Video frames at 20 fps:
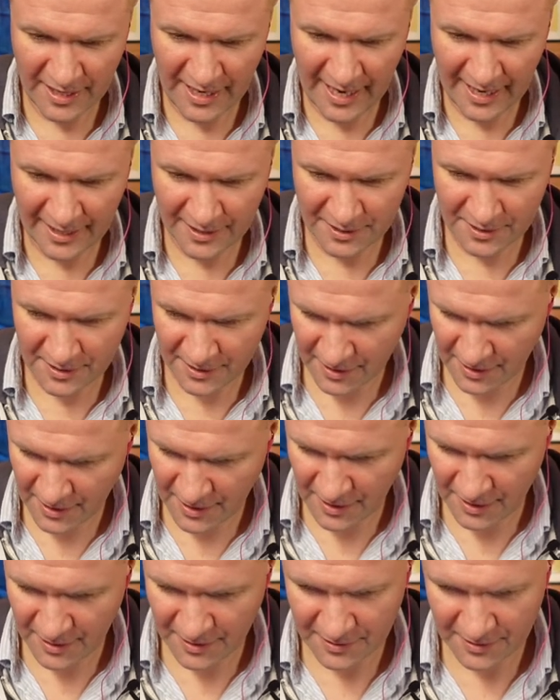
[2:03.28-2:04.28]
X to
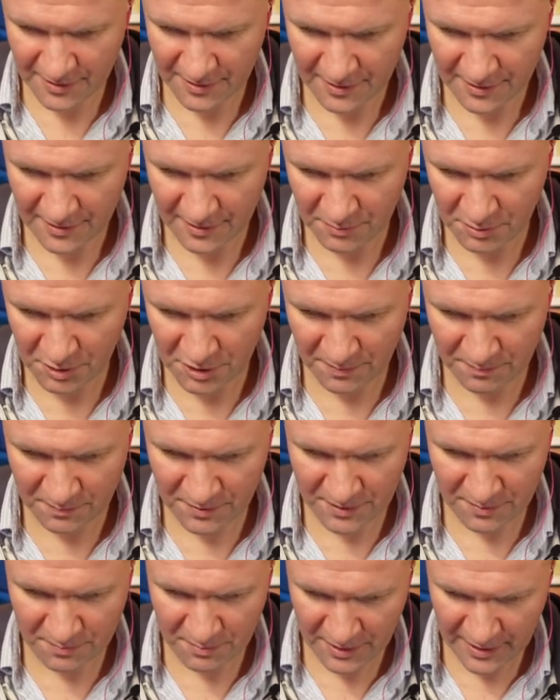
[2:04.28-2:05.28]
cut and jump
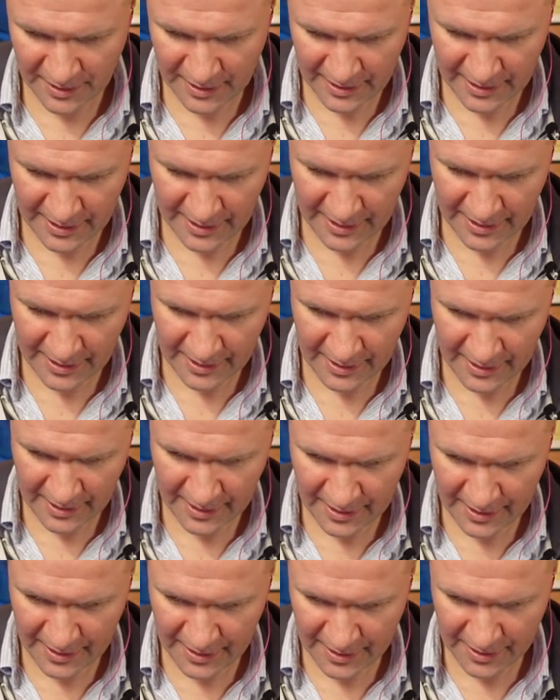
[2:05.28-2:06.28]
to the beginning
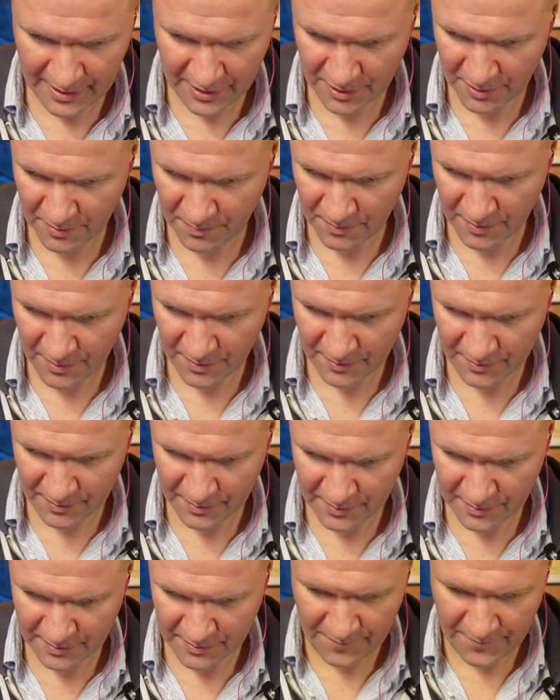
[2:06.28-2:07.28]
and then
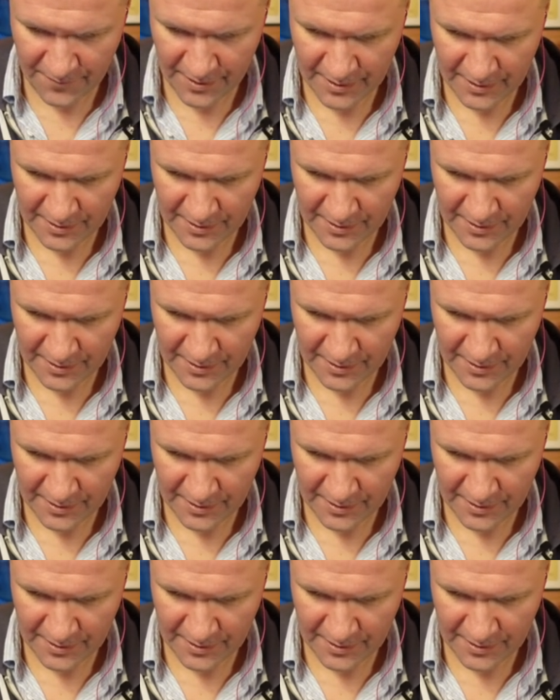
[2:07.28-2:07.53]
Command V